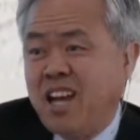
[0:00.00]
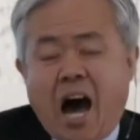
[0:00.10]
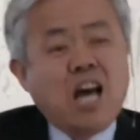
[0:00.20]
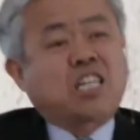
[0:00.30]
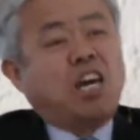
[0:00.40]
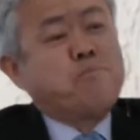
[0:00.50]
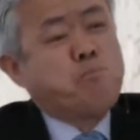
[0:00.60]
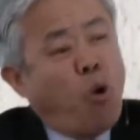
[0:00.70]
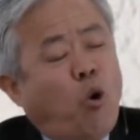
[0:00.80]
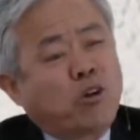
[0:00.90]
I can
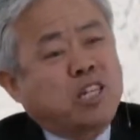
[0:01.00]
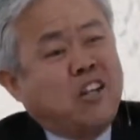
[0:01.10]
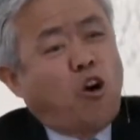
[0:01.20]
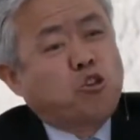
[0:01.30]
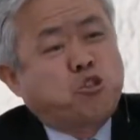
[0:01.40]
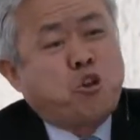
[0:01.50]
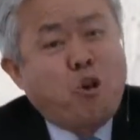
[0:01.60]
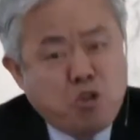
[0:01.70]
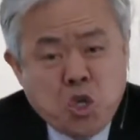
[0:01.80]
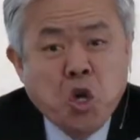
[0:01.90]
more than
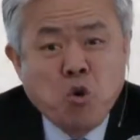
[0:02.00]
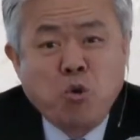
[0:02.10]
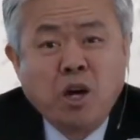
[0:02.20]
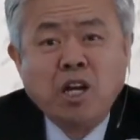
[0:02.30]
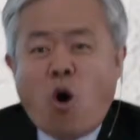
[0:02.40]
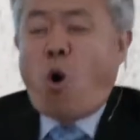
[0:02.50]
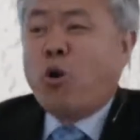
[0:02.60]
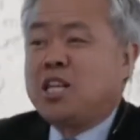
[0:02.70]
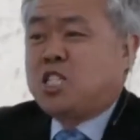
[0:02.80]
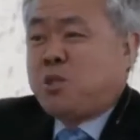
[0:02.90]
assure you,
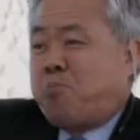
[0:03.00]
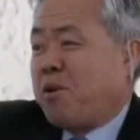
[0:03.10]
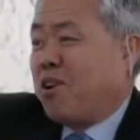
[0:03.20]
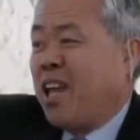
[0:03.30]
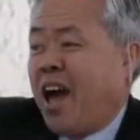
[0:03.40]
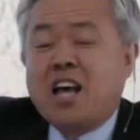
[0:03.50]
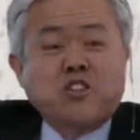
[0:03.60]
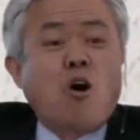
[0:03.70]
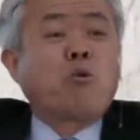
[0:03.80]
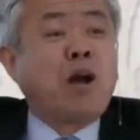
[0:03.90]
Holy Spirit has
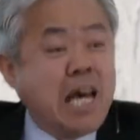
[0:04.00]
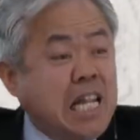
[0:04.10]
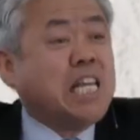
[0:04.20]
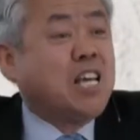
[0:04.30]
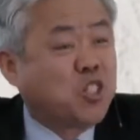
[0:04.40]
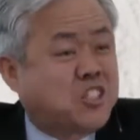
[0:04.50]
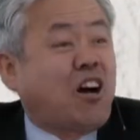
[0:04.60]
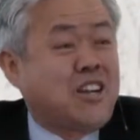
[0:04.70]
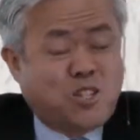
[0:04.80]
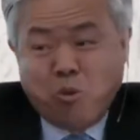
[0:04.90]
already
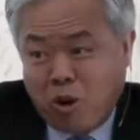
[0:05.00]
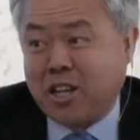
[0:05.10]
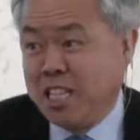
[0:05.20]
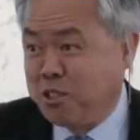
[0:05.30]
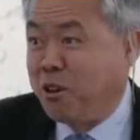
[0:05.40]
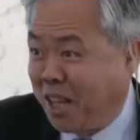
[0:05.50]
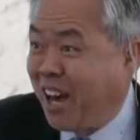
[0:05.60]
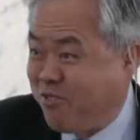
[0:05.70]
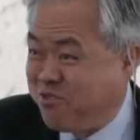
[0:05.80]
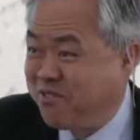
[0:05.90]
started to work in your
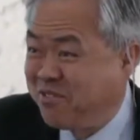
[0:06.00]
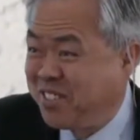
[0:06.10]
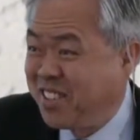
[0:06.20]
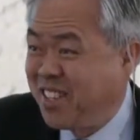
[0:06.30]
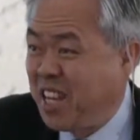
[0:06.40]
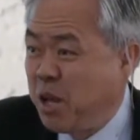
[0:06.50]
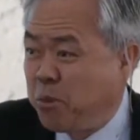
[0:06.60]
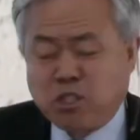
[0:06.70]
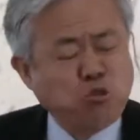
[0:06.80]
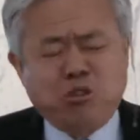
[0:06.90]
life.
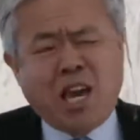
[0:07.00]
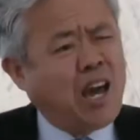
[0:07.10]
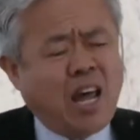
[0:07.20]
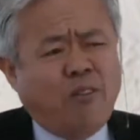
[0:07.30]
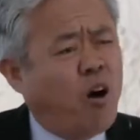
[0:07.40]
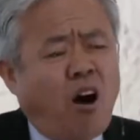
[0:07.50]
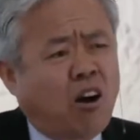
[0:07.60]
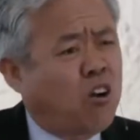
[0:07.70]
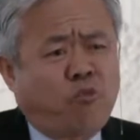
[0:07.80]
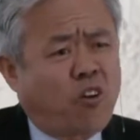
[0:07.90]
Because you can't have a
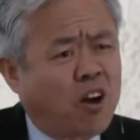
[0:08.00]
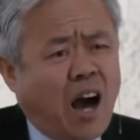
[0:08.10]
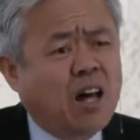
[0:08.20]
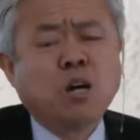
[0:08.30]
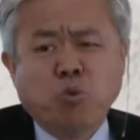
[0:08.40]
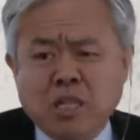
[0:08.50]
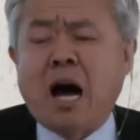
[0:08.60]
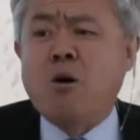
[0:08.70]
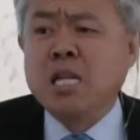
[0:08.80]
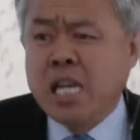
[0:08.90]
hunger for God
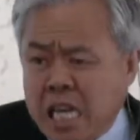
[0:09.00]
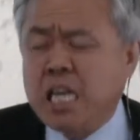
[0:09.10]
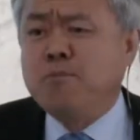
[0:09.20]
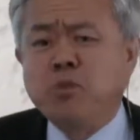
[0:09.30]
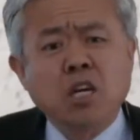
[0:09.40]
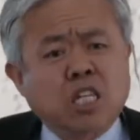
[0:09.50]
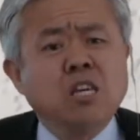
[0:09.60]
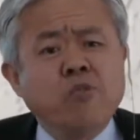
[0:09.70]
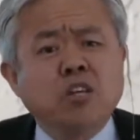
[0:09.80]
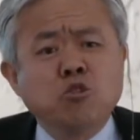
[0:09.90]
without Him
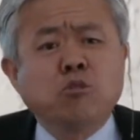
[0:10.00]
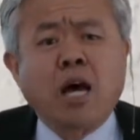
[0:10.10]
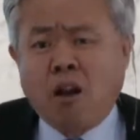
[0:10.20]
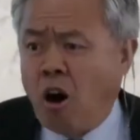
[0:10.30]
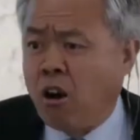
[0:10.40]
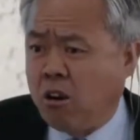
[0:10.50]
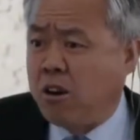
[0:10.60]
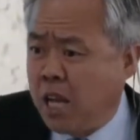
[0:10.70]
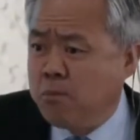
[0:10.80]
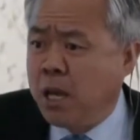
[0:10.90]
giving you that hunger.
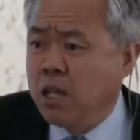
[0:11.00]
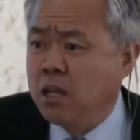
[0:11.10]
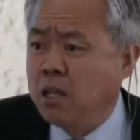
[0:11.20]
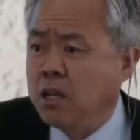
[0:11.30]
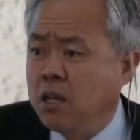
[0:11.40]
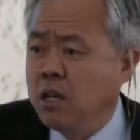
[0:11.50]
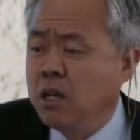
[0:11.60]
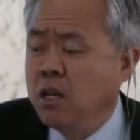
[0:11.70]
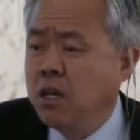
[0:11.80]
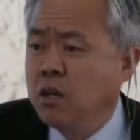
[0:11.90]
Amen?
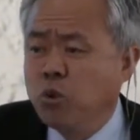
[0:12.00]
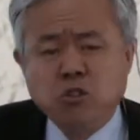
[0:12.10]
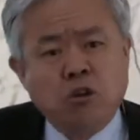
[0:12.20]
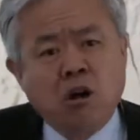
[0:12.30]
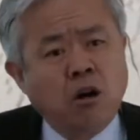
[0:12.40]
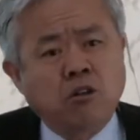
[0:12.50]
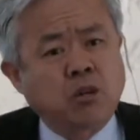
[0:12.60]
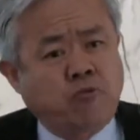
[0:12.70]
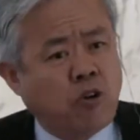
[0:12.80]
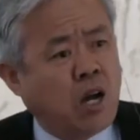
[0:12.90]
Amen? When you're hungry
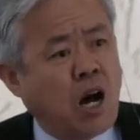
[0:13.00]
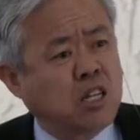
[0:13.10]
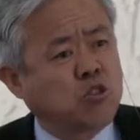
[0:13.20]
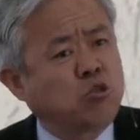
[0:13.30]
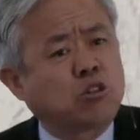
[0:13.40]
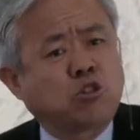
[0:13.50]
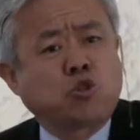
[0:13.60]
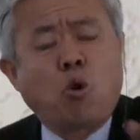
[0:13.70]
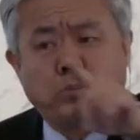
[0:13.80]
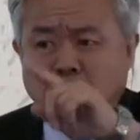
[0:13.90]
for God, you are so